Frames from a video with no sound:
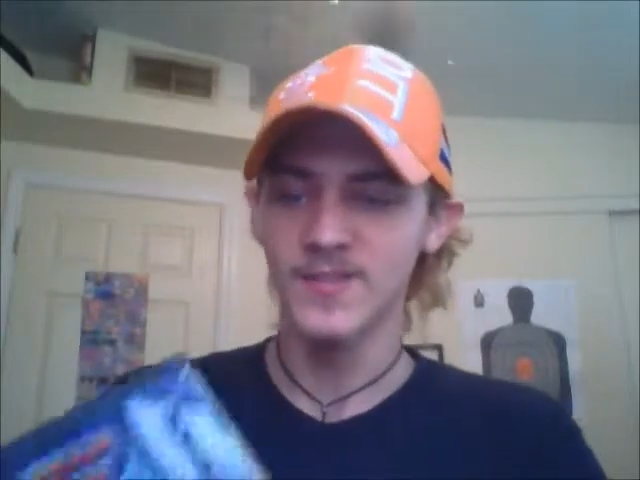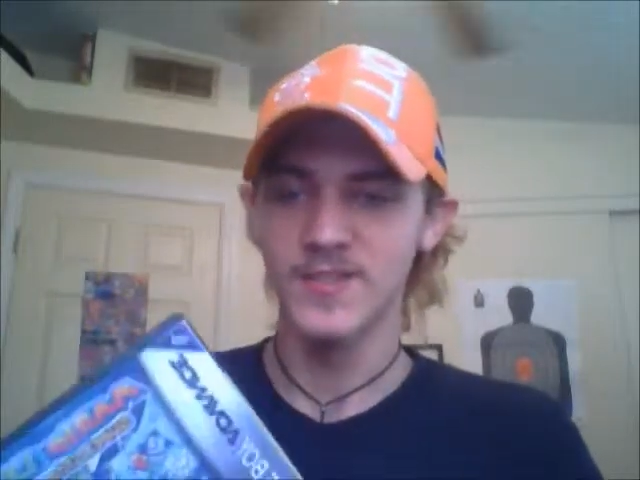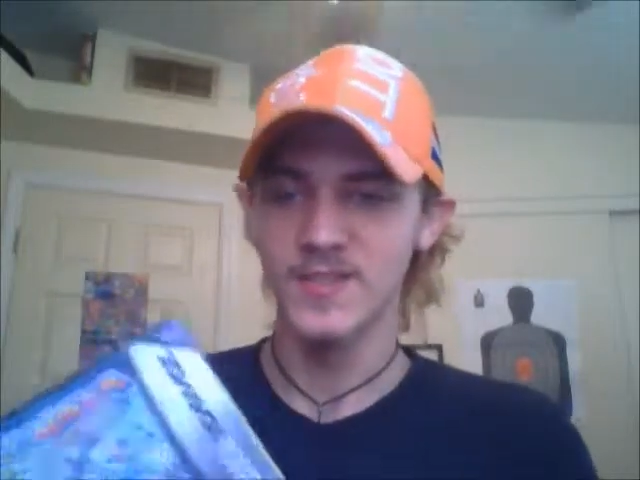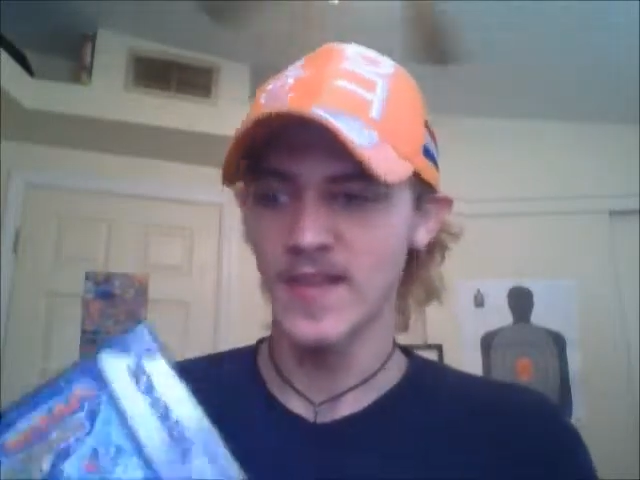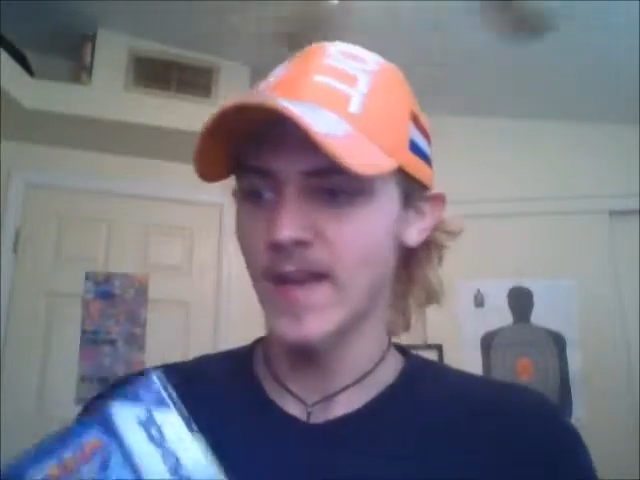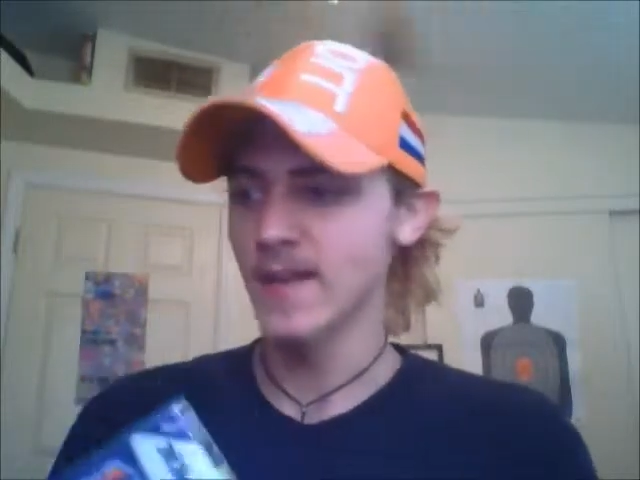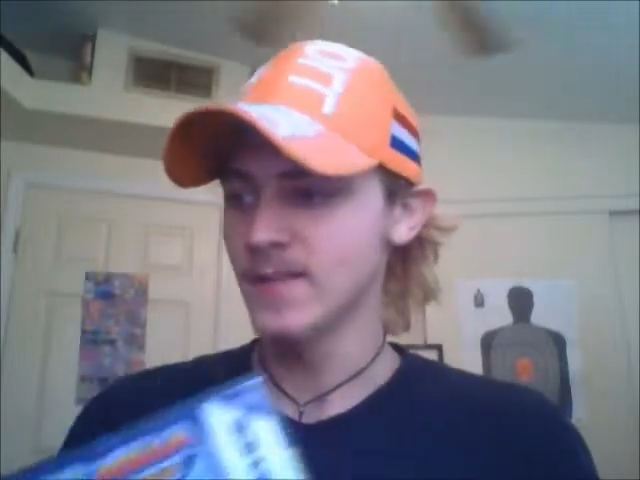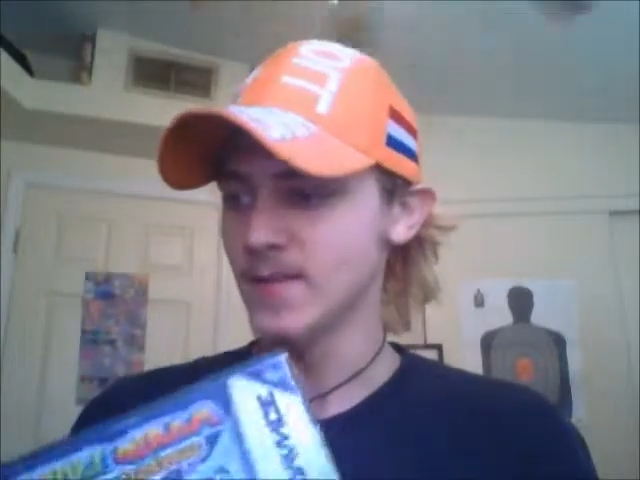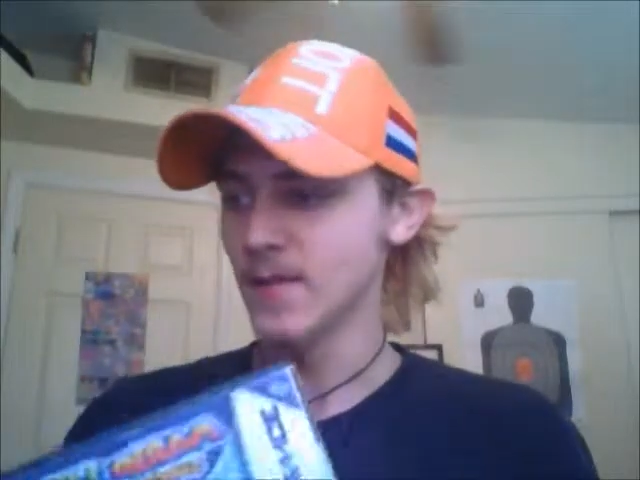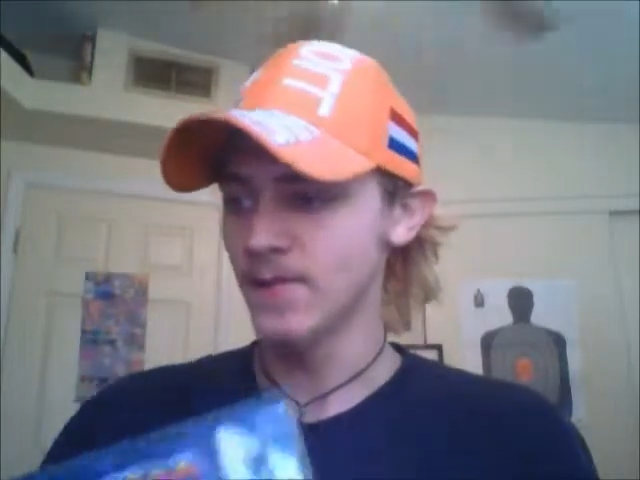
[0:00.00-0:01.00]
just
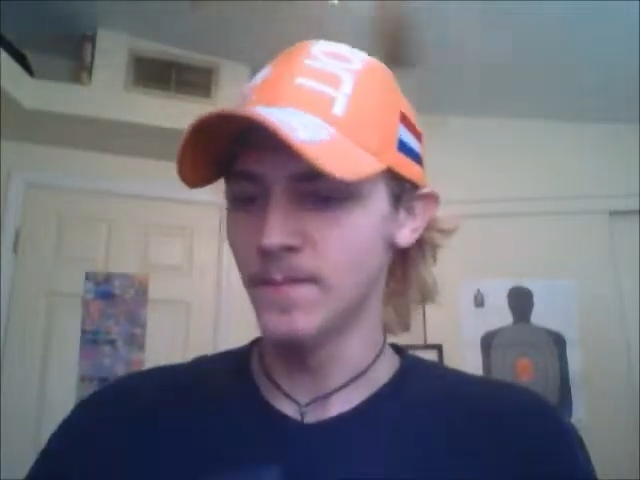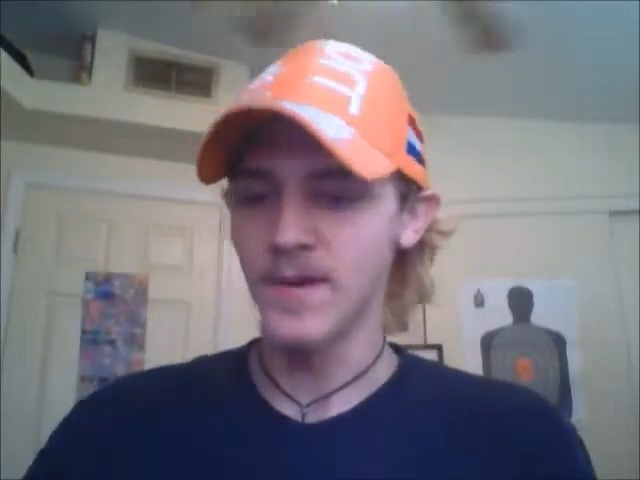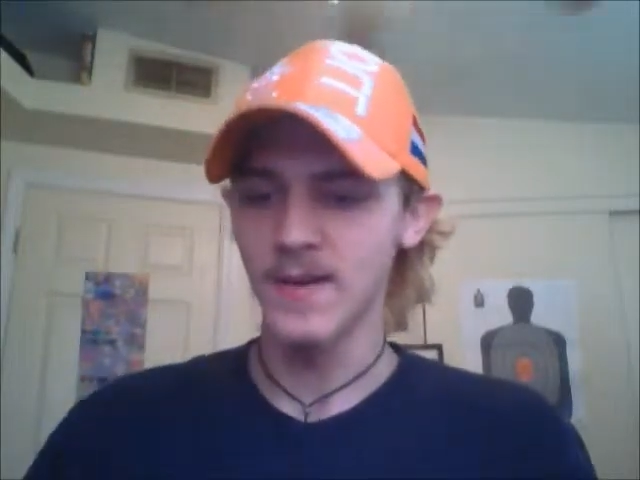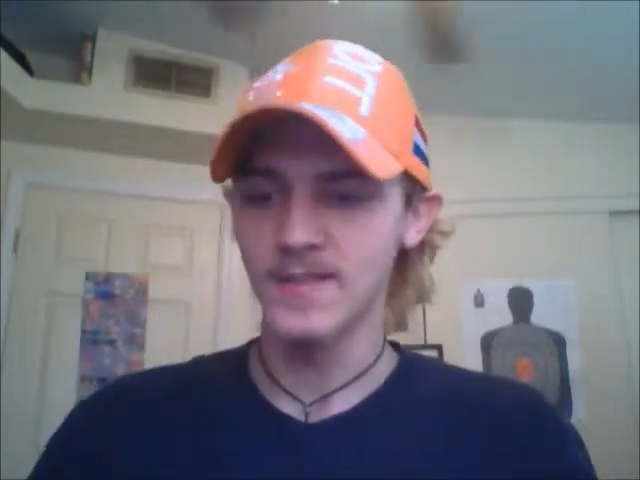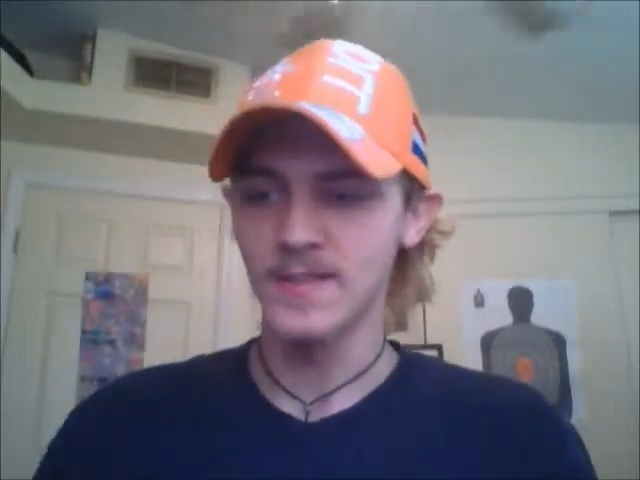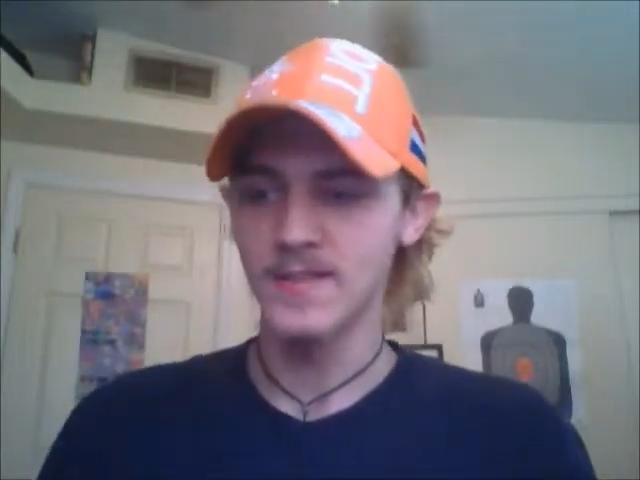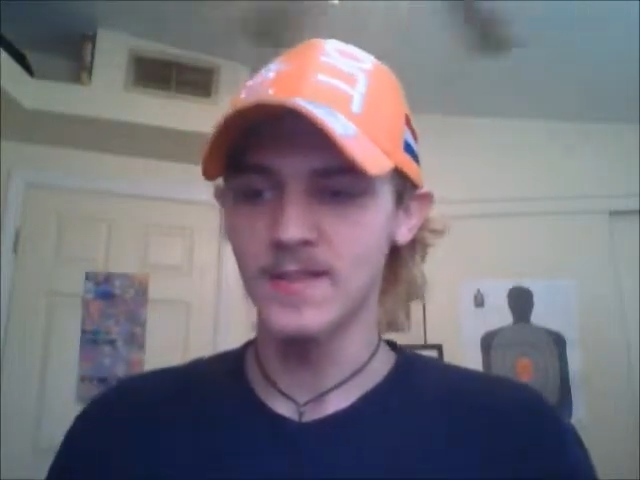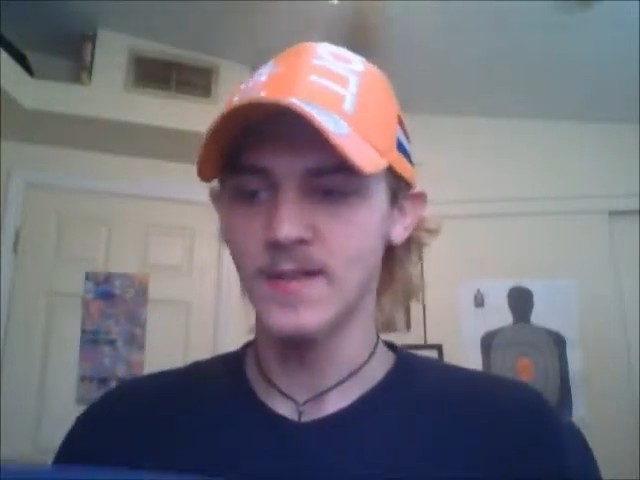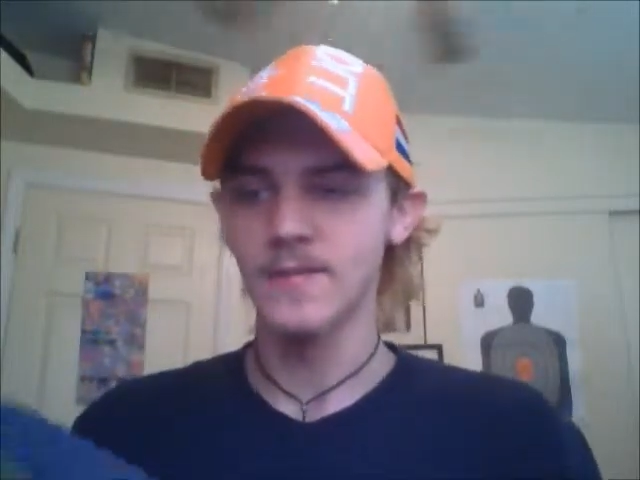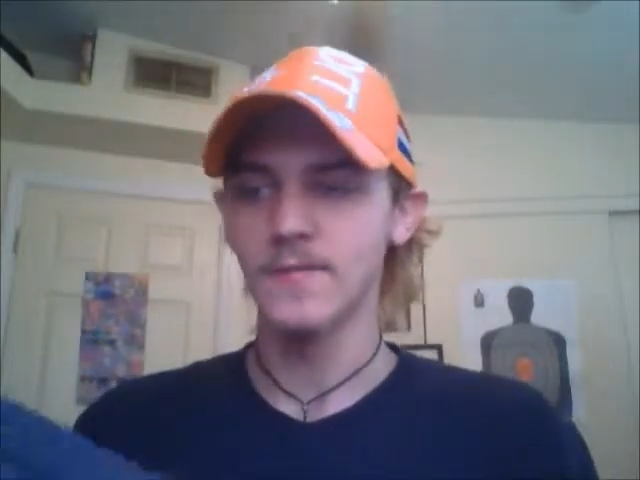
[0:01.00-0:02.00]
scans of the box
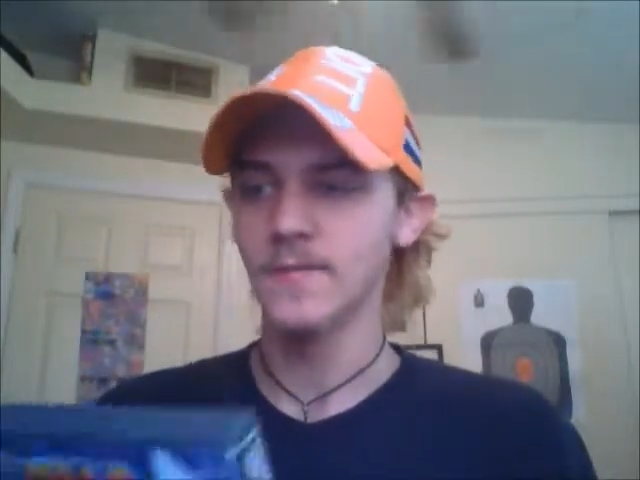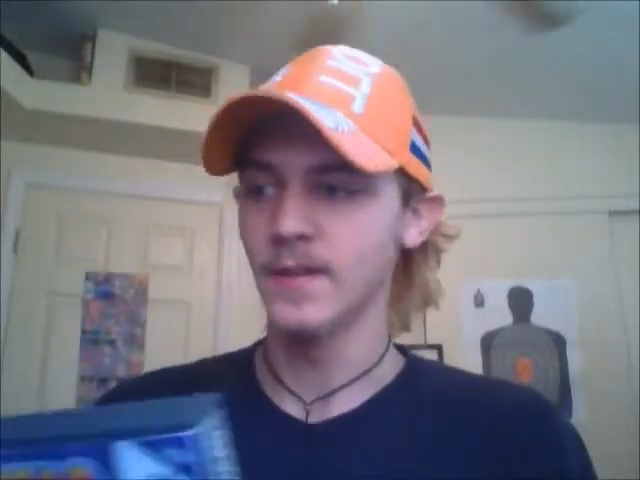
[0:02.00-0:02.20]
itself.